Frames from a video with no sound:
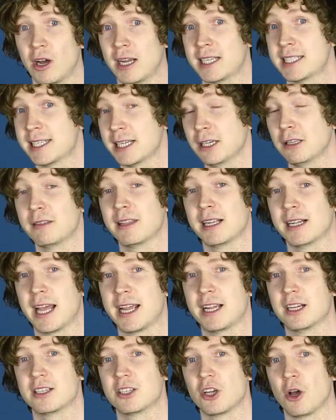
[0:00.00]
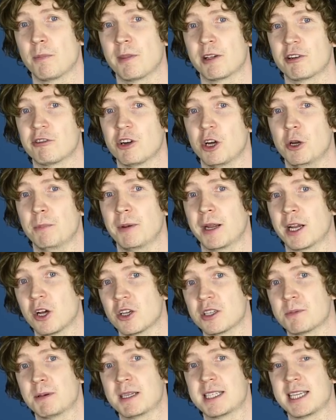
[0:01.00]
I still think they could top the group
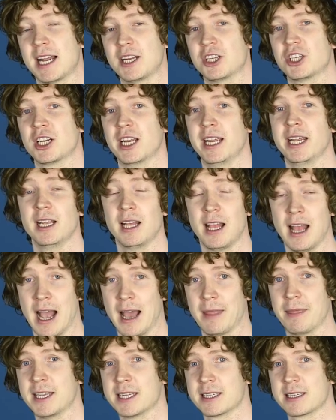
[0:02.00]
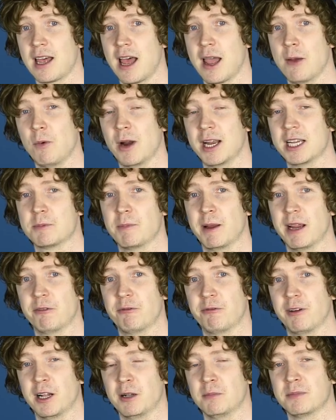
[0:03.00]
because potentially at this time when it's being
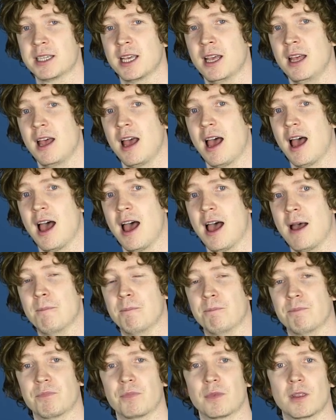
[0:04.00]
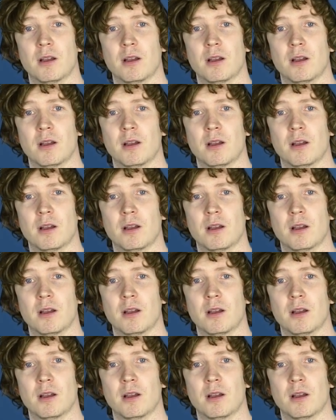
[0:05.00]
filmed, um,